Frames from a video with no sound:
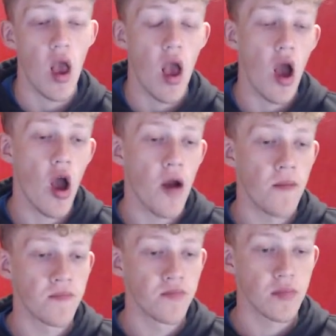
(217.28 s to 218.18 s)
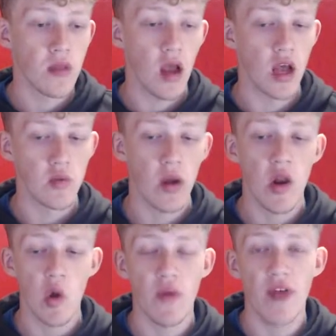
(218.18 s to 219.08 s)
Um, as well
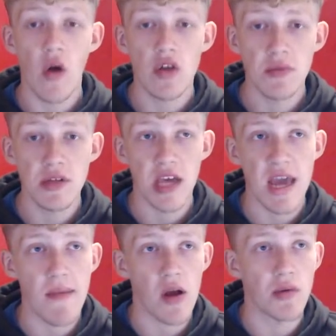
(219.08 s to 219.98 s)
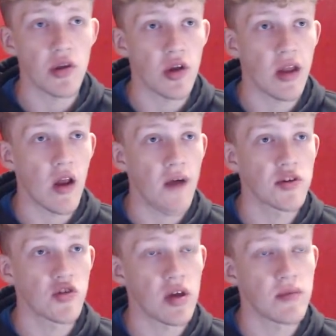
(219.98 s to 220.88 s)
along with Ultimate Team, I'm going to be doing a live
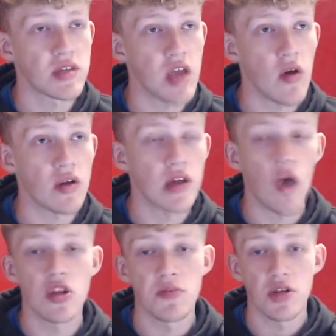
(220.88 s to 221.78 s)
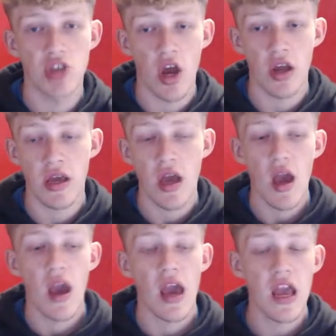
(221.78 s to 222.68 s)
stream series, the Ultimate Journey.
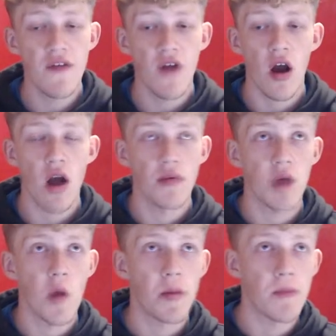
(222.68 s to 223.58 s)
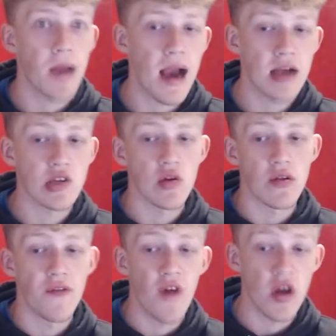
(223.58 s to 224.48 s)
Either I'm going to be opening packs on
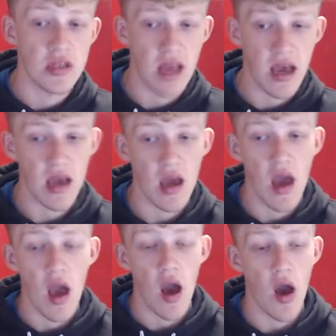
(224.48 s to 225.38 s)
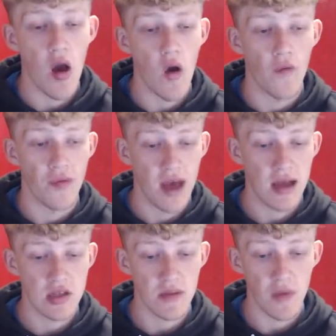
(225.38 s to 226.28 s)
the first day uh, of
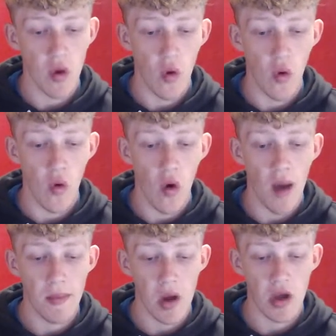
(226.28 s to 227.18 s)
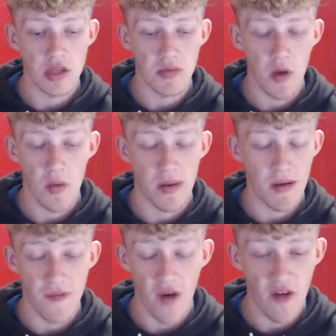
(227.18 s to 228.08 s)
that, or I'm going to be opening
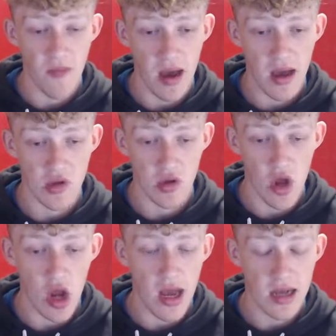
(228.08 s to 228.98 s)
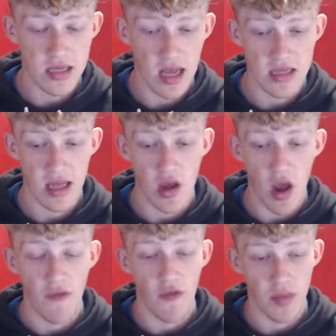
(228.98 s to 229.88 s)
about five packs on the early access, then
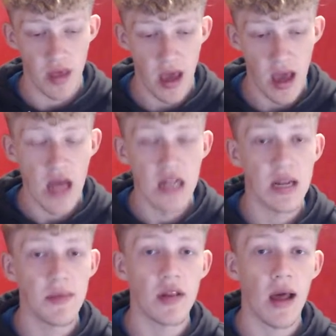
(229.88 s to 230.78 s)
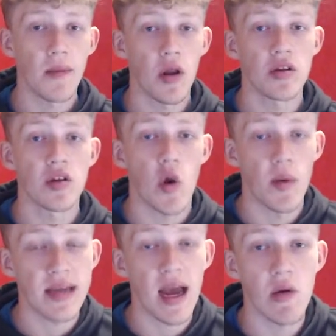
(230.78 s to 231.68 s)
going from there. Let me know down below in the
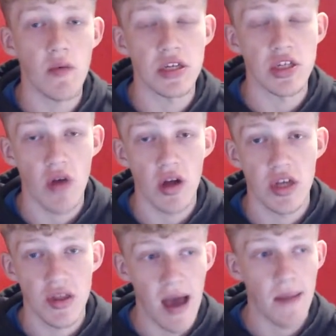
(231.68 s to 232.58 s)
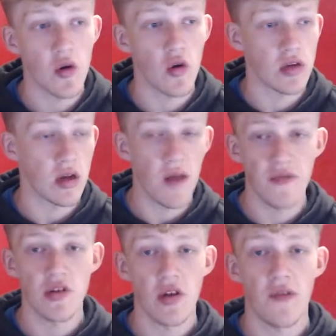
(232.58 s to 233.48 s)
comments how you want me to structure that, because I'd love
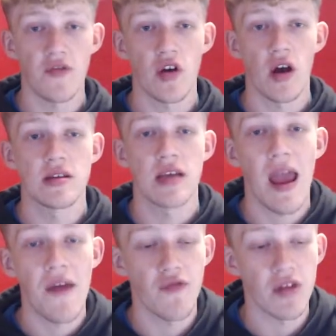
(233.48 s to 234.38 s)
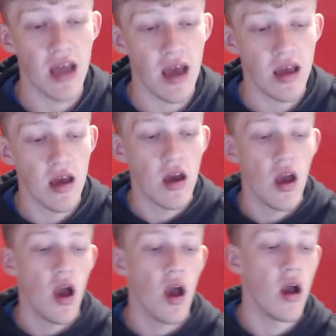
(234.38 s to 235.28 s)
to do that for you guys every day
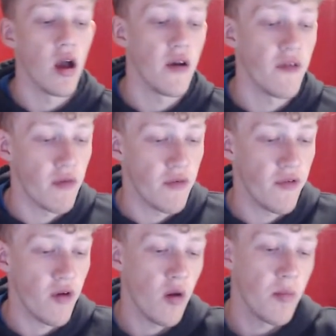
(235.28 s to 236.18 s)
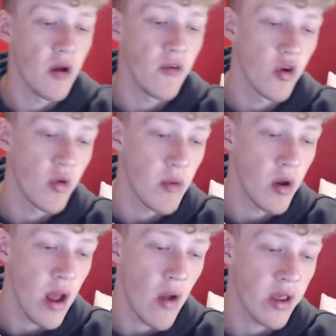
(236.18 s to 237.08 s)
uh, with a bit of career
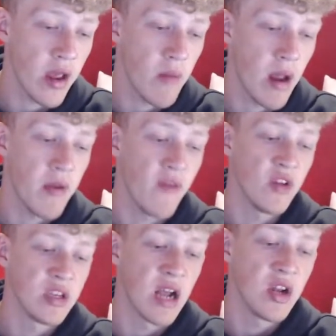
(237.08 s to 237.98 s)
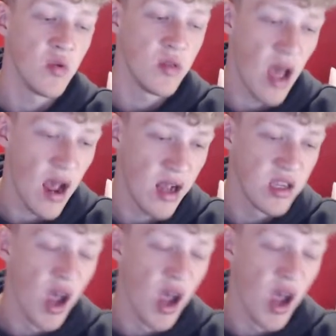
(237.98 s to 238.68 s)
mode now and again, maybe for scheduled days.